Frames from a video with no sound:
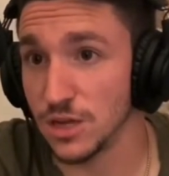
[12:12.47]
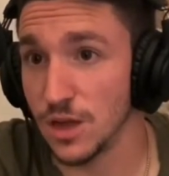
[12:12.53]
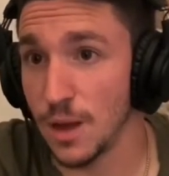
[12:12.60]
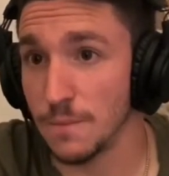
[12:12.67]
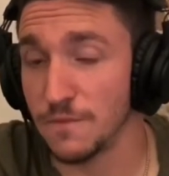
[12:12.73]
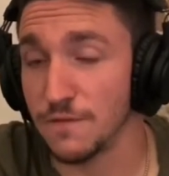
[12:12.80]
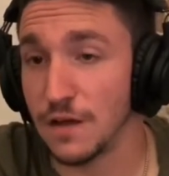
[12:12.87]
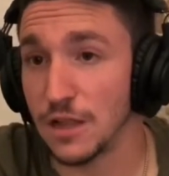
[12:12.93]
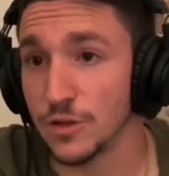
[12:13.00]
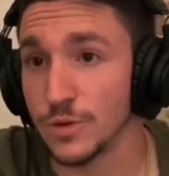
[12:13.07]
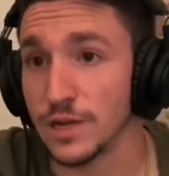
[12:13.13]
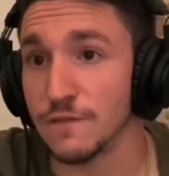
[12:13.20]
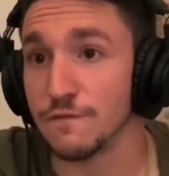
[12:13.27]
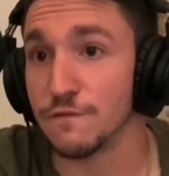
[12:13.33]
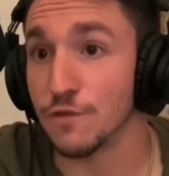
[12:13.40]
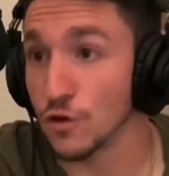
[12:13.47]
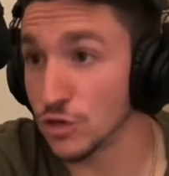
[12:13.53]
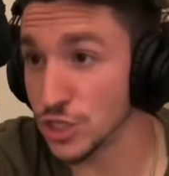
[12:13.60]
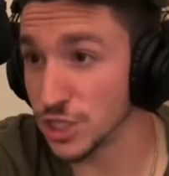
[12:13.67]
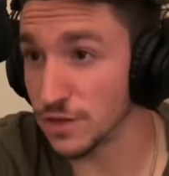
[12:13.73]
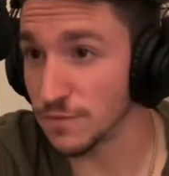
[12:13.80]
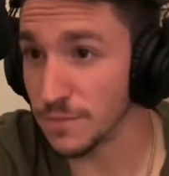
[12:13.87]
I'm following a
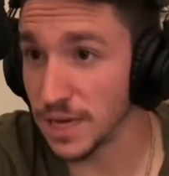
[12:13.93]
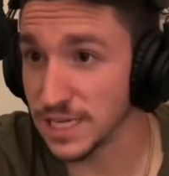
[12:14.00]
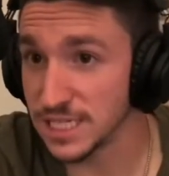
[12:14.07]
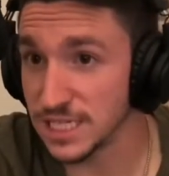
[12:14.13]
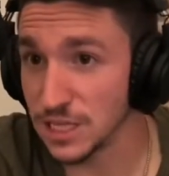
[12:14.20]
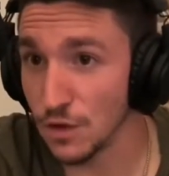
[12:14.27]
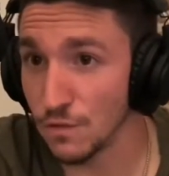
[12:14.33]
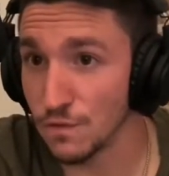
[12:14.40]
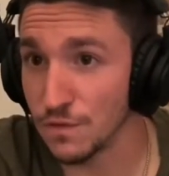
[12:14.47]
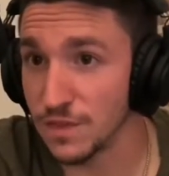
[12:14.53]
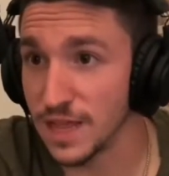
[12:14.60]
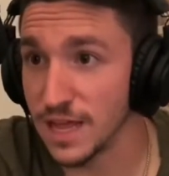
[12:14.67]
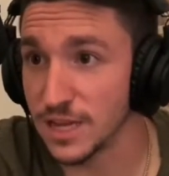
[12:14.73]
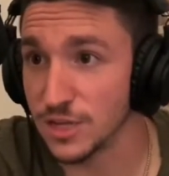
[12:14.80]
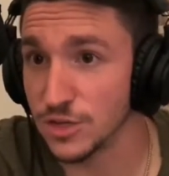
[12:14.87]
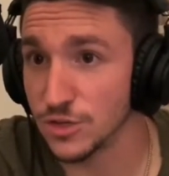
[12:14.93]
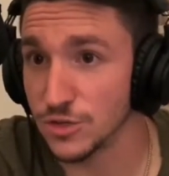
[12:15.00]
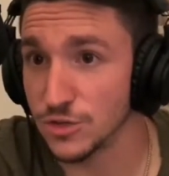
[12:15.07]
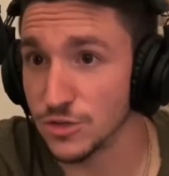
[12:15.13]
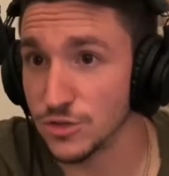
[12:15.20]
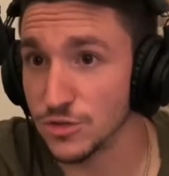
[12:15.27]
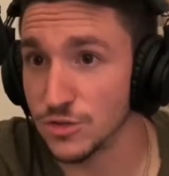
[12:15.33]
version of myself that
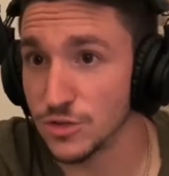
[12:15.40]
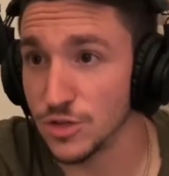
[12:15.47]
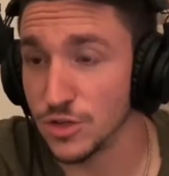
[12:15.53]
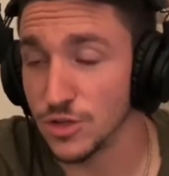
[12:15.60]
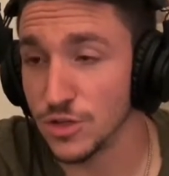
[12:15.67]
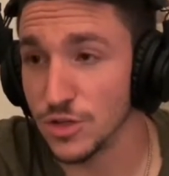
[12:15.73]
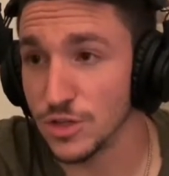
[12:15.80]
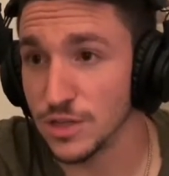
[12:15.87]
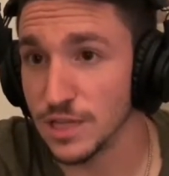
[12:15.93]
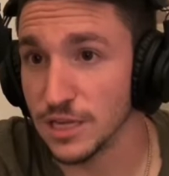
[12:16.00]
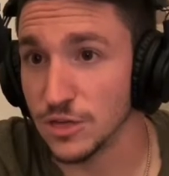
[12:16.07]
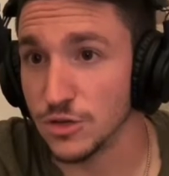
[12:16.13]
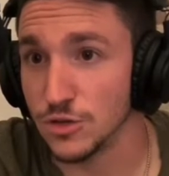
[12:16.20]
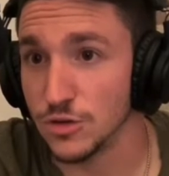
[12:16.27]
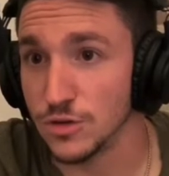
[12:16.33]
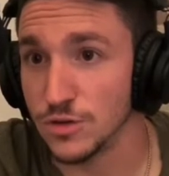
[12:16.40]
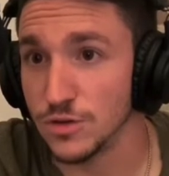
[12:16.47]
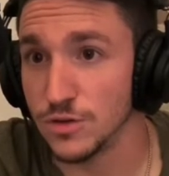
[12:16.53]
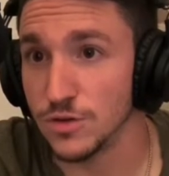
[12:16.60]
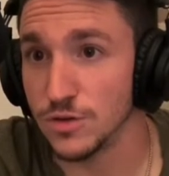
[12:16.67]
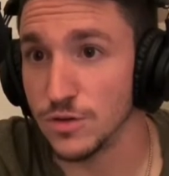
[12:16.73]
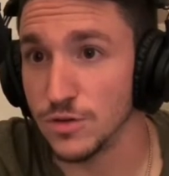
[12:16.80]
that could
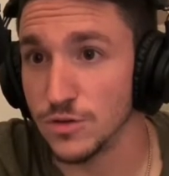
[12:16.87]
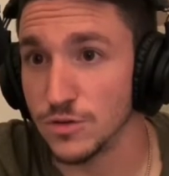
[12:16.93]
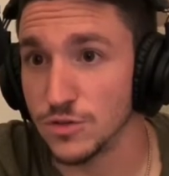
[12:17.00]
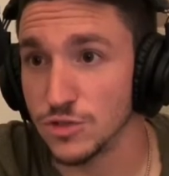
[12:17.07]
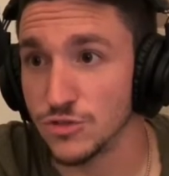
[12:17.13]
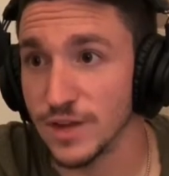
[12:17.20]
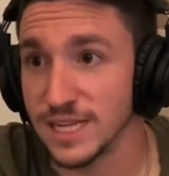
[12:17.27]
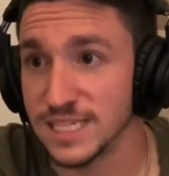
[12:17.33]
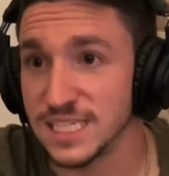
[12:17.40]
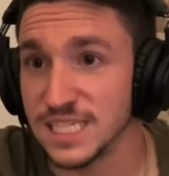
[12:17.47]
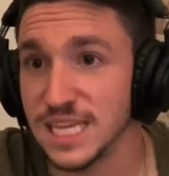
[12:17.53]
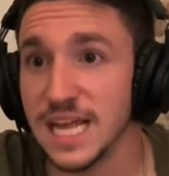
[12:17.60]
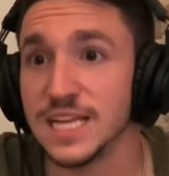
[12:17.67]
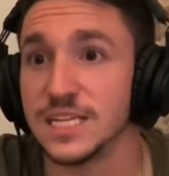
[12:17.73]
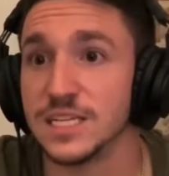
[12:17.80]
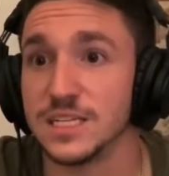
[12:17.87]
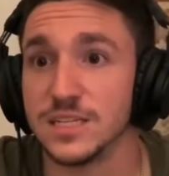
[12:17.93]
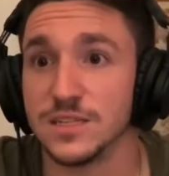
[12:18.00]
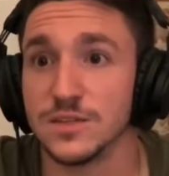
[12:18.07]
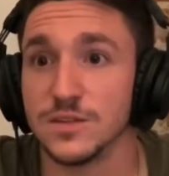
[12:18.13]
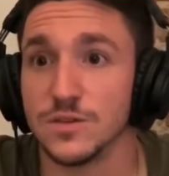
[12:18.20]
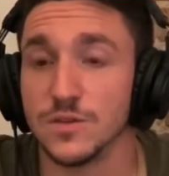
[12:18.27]
transcend
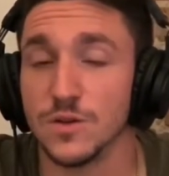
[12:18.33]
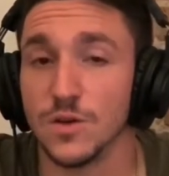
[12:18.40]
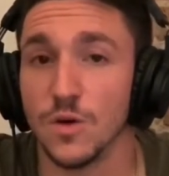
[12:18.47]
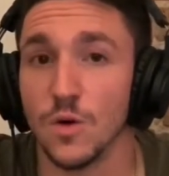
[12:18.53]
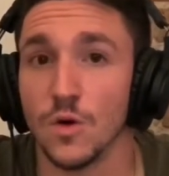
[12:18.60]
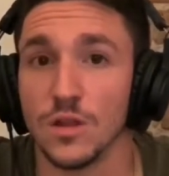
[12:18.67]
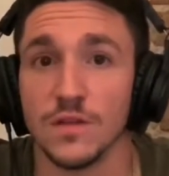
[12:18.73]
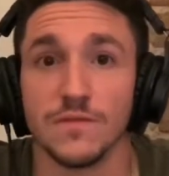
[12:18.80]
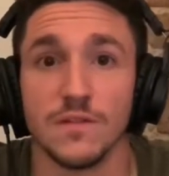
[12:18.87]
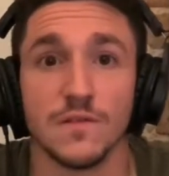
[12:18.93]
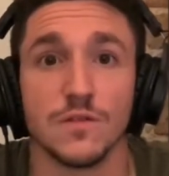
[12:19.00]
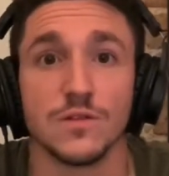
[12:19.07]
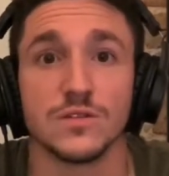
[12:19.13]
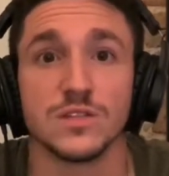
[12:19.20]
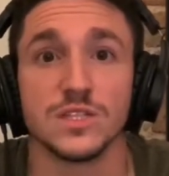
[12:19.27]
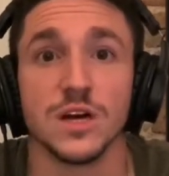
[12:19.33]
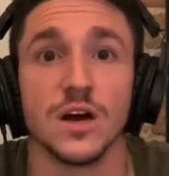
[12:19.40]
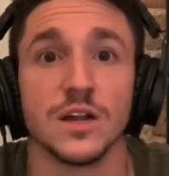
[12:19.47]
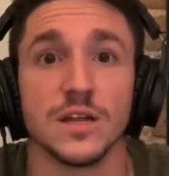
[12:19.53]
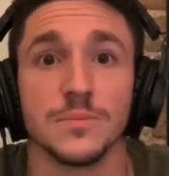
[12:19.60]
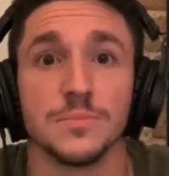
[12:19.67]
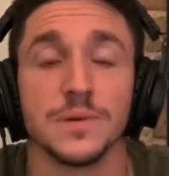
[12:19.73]
all I've ever
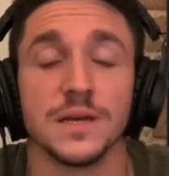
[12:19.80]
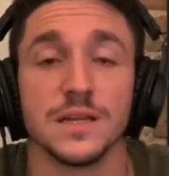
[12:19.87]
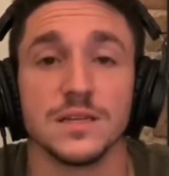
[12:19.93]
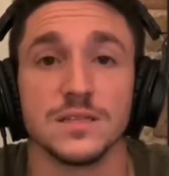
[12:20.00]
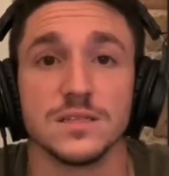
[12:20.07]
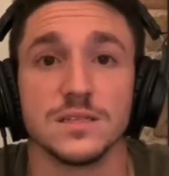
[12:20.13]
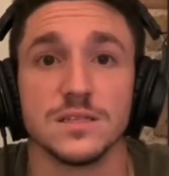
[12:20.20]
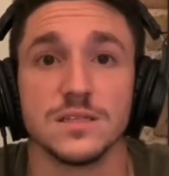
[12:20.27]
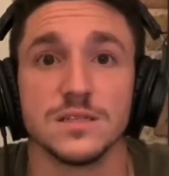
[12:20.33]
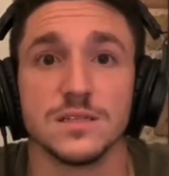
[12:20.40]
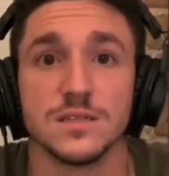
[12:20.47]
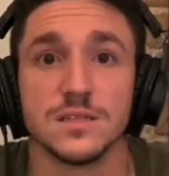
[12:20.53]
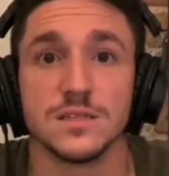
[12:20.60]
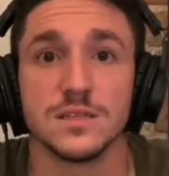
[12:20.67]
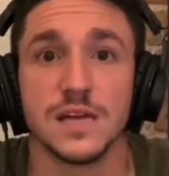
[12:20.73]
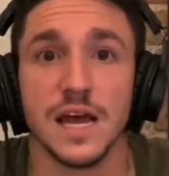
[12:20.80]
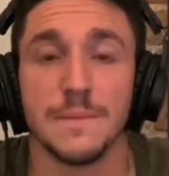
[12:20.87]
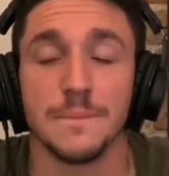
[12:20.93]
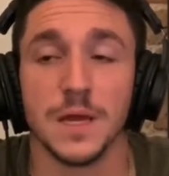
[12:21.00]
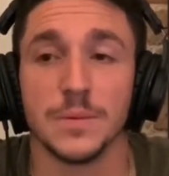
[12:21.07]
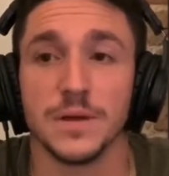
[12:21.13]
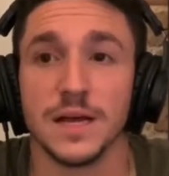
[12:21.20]
done and been. And
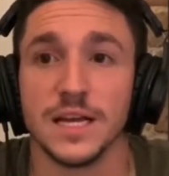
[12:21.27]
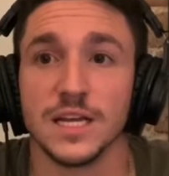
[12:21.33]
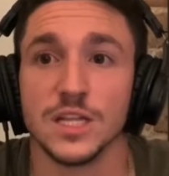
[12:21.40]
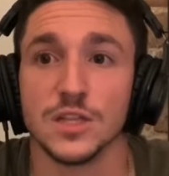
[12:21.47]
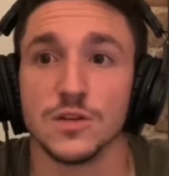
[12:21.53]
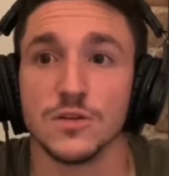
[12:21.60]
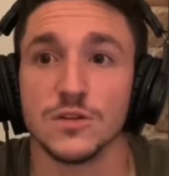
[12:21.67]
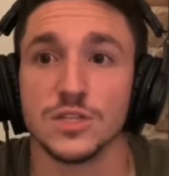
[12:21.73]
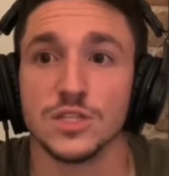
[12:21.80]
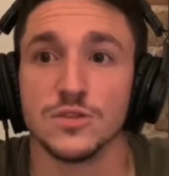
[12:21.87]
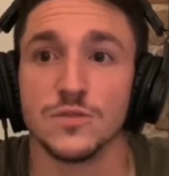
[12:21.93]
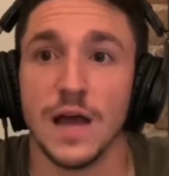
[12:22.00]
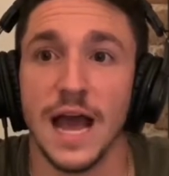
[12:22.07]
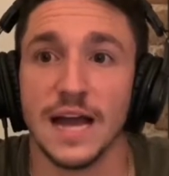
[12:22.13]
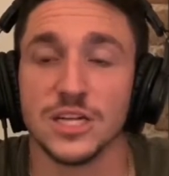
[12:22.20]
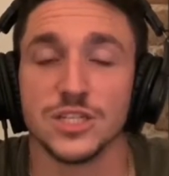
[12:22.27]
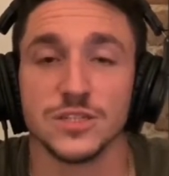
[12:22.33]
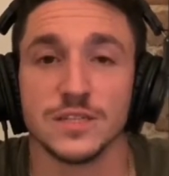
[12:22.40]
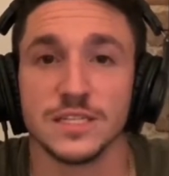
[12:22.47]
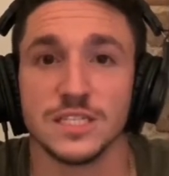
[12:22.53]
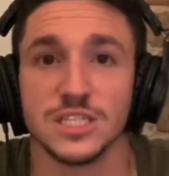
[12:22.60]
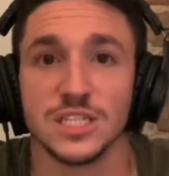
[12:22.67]
maybe I can learn to
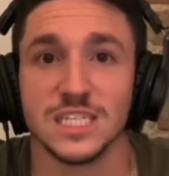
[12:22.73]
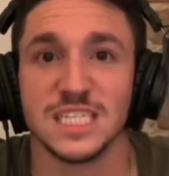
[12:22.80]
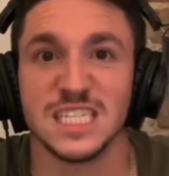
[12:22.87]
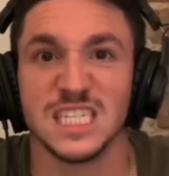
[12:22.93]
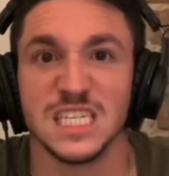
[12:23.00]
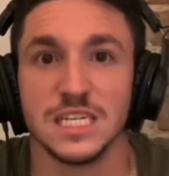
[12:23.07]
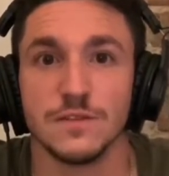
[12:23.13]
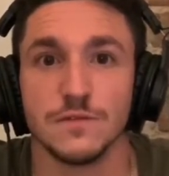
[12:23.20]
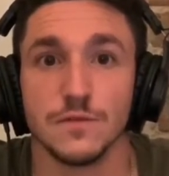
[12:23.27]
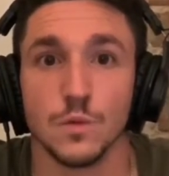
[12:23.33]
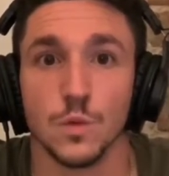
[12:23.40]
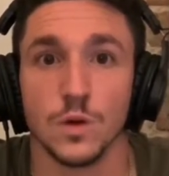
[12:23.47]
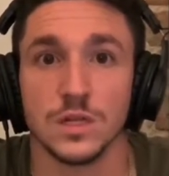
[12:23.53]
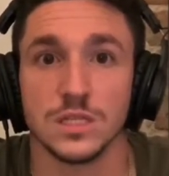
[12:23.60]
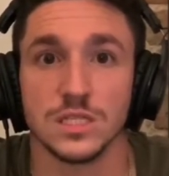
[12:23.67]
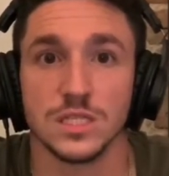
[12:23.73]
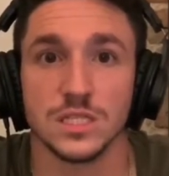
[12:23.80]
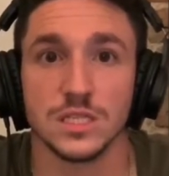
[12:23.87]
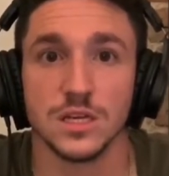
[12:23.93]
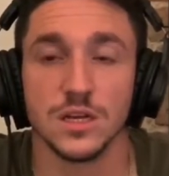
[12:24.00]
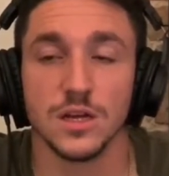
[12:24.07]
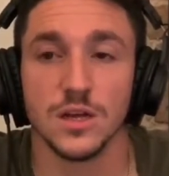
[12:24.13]
actually succeed for
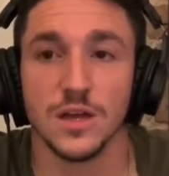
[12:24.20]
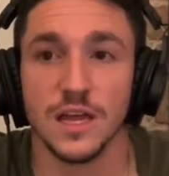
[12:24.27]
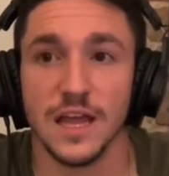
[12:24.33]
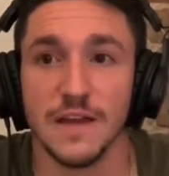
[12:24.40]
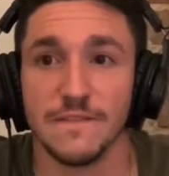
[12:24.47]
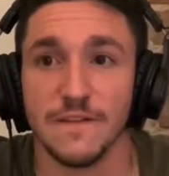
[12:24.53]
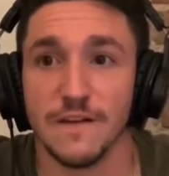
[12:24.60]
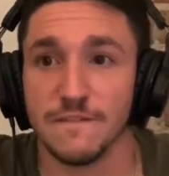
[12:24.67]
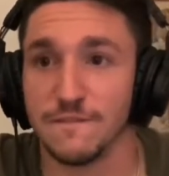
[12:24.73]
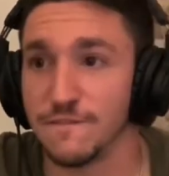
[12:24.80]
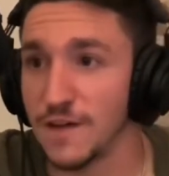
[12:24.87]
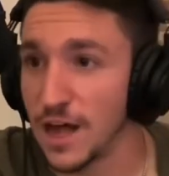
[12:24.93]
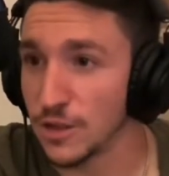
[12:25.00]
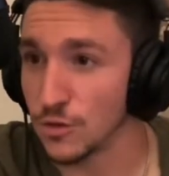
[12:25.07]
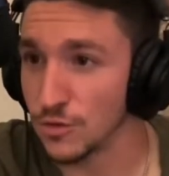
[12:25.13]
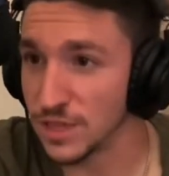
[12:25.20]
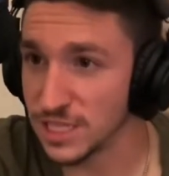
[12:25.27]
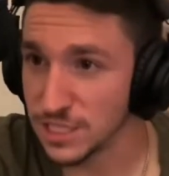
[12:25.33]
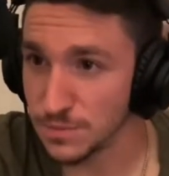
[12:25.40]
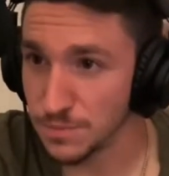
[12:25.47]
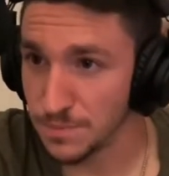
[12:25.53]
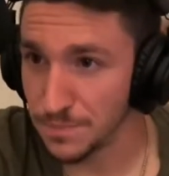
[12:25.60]
once if I follow
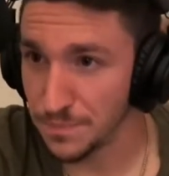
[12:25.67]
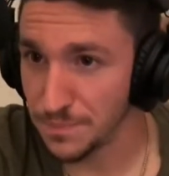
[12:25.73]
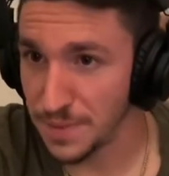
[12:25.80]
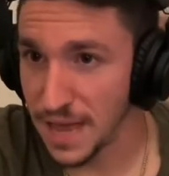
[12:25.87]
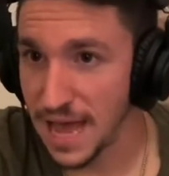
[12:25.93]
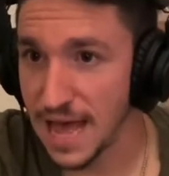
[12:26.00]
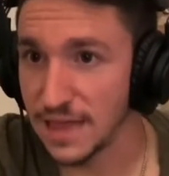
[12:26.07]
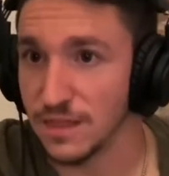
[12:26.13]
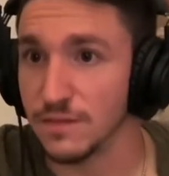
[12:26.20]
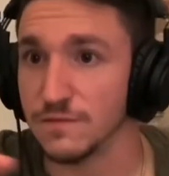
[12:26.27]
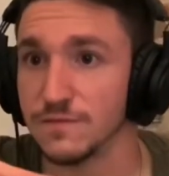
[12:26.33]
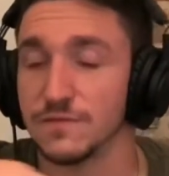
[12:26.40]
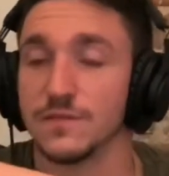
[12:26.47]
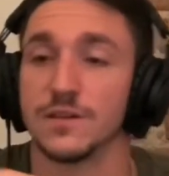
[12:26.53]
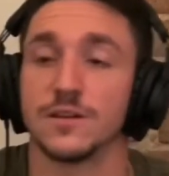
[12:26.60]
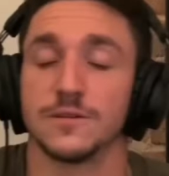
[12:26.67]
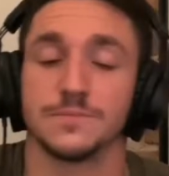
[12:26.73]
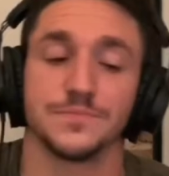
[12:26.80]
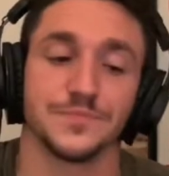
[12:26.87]
this path of, uh,